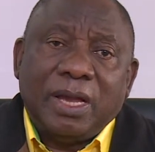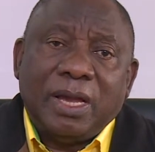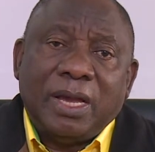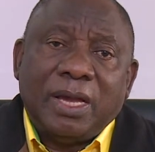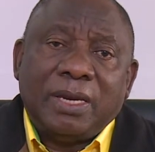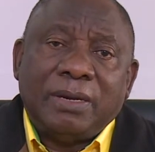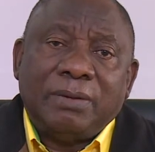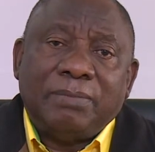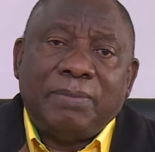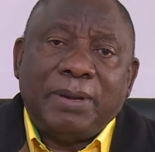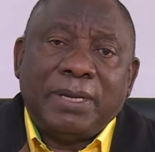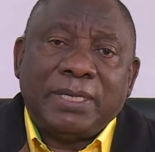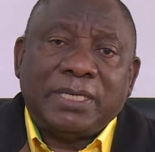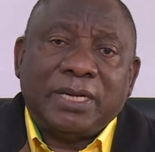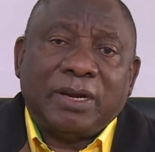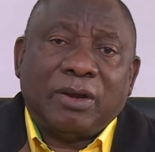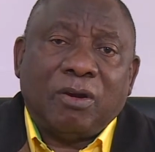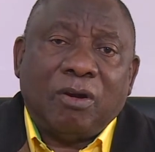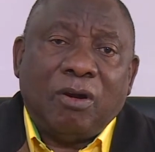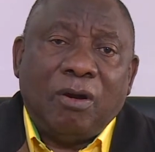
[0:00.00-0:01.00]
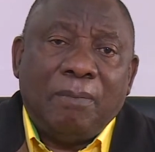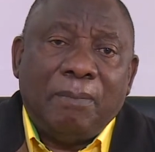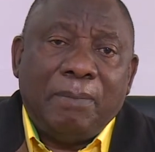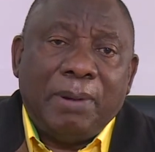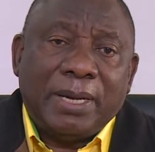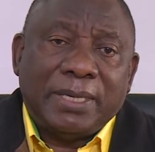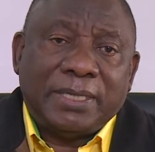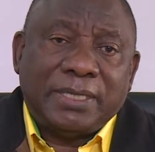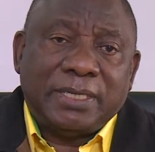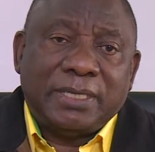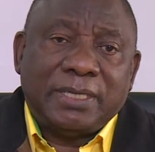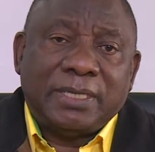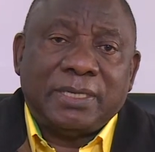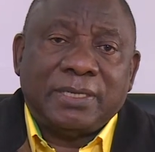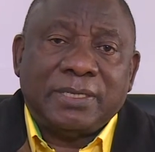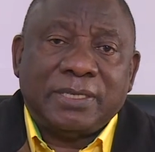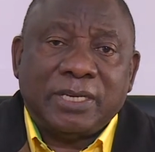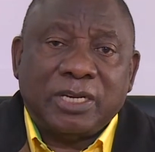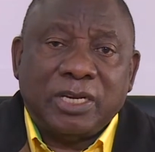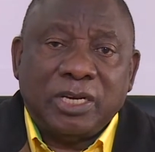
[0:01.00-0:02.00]
and better combat the
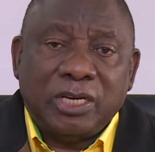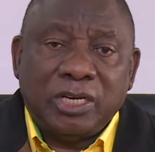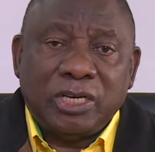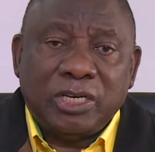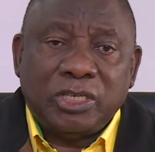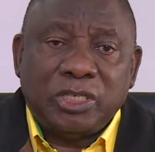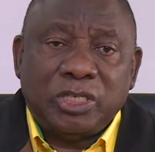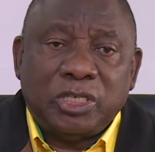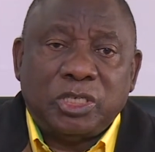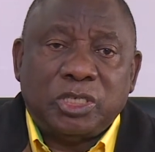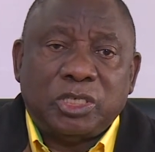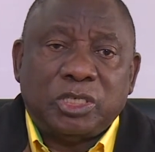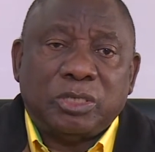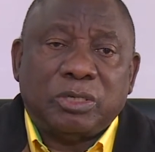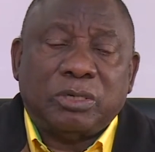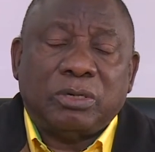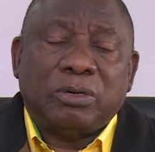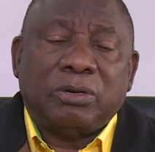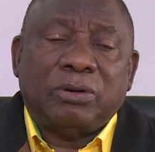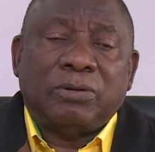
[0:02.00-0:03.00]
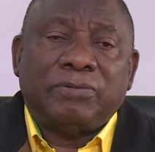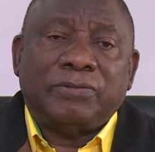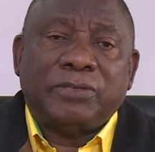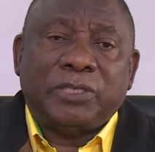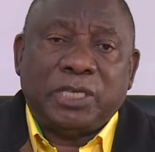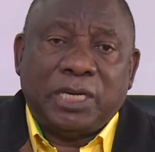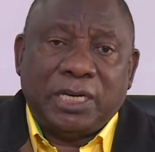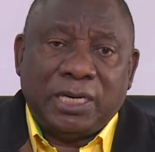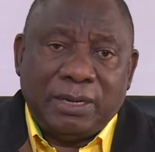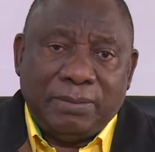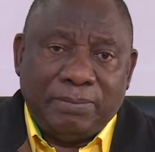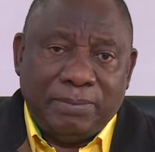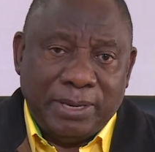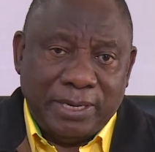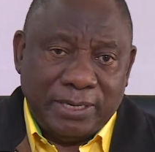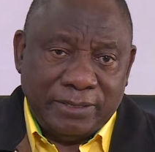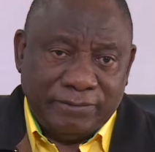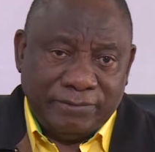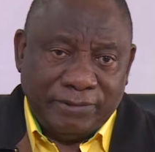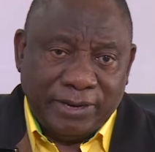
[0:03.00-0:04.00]
scourge of
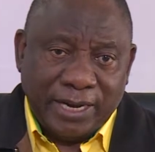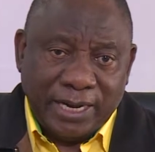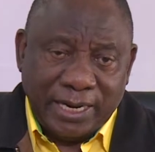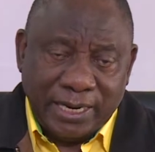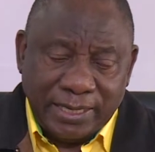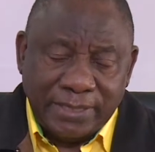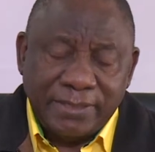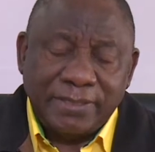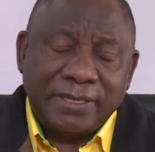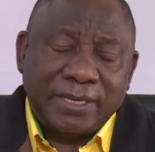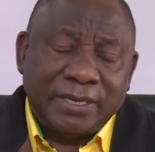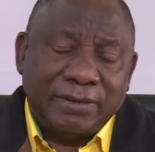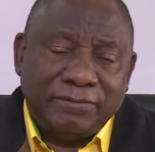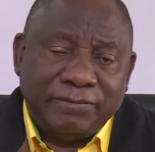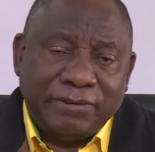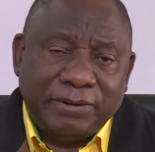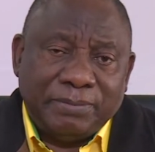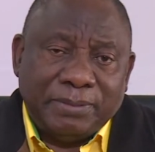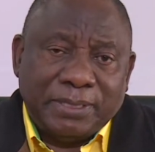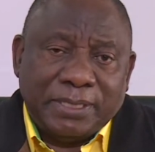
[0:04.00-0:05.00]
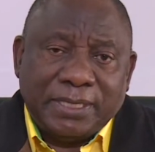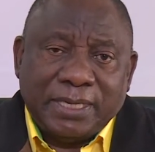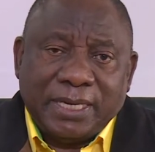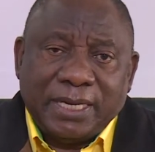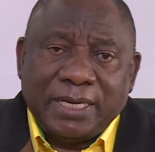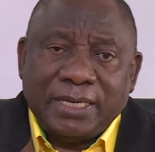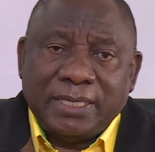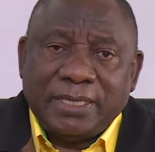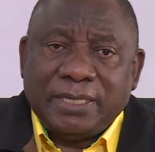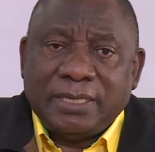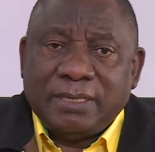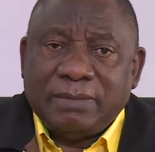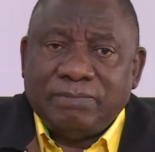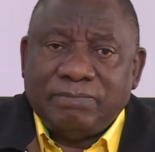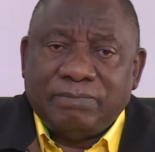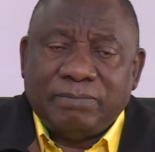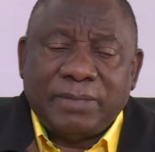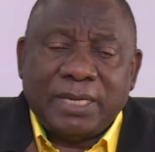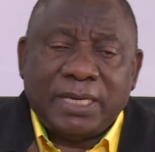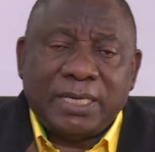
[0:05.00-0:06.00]
gender-based violence and femicide
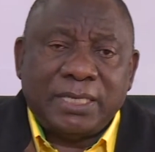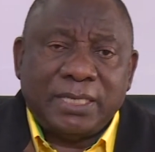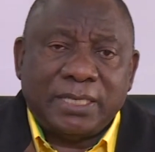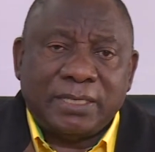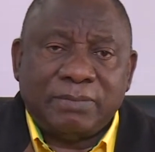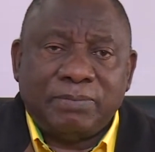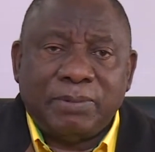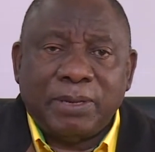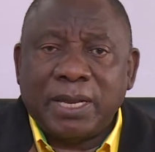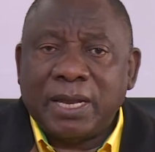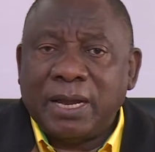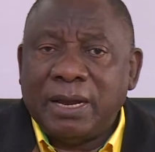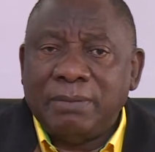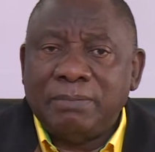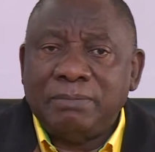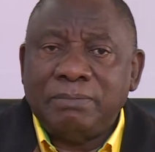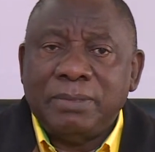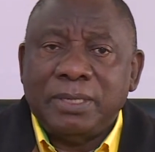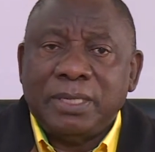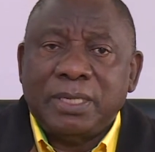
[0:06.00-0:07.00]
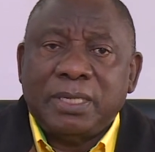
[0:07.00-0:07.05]
that has become